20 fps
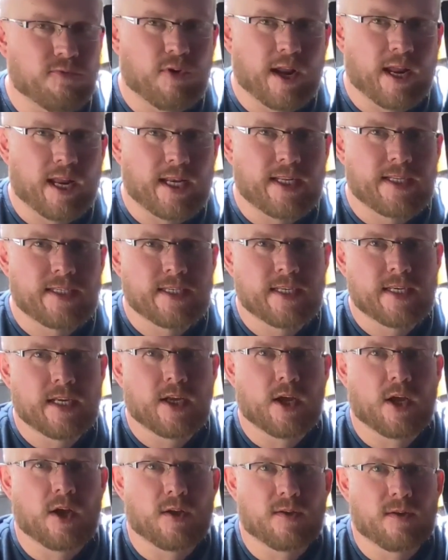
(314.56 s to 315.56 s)
rail
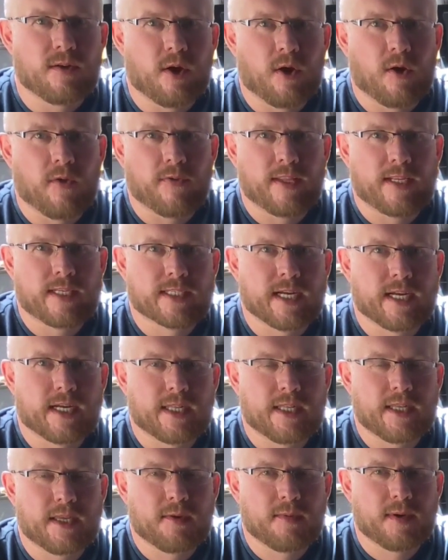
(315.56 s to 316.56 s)
on the side
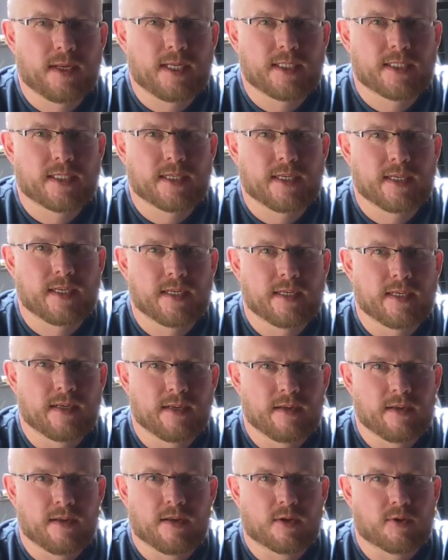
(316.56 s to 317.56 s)
of the unit.
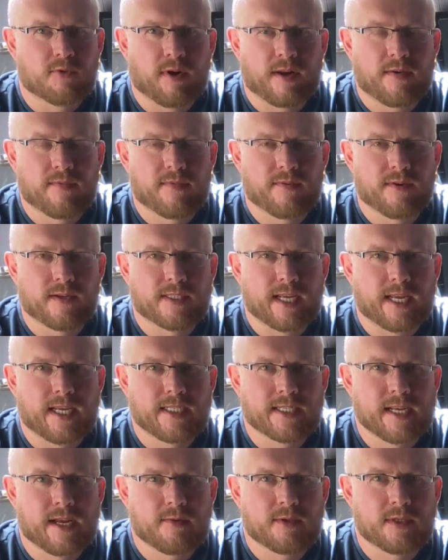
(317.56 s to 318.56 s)
Great for
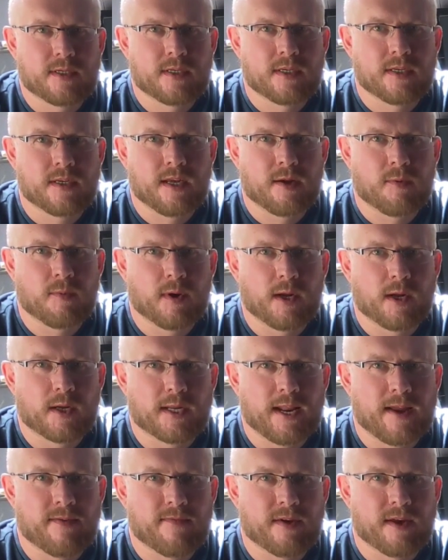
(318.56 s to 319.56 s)
days out where you
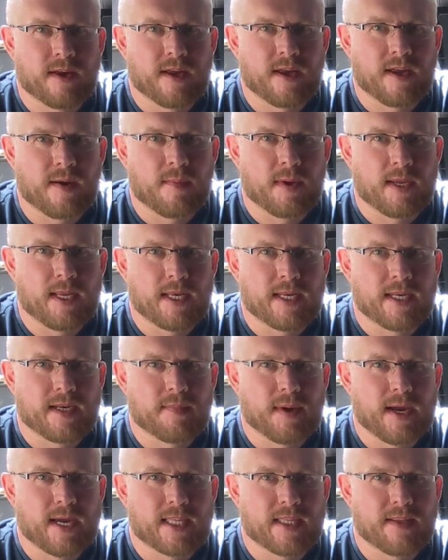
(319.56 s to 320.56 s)
can have a meal in the
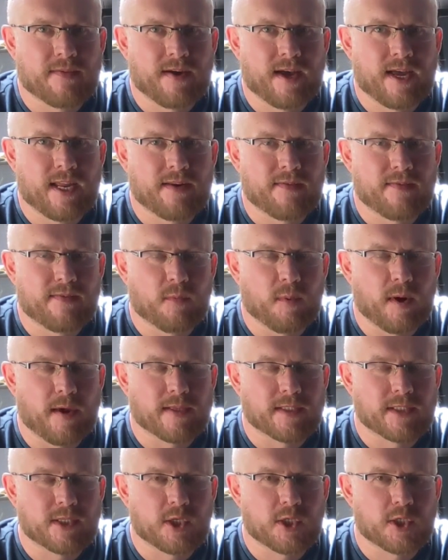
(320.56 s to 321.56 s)
back of the van if the
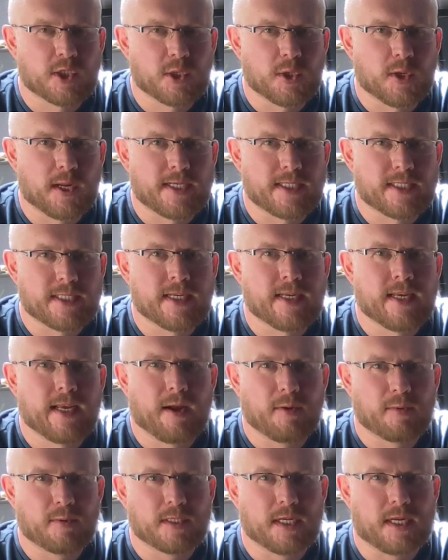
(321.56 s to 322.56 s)
weather's not so nice
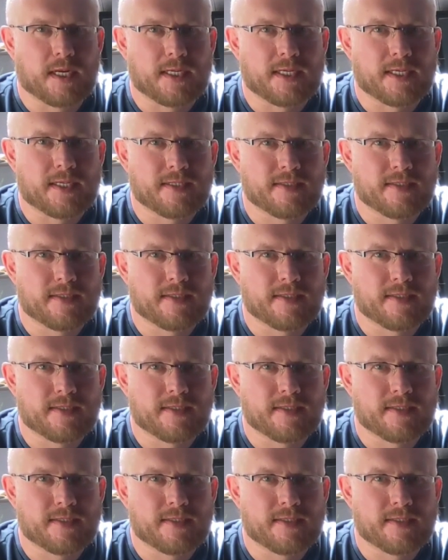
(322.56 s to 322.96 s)
outside.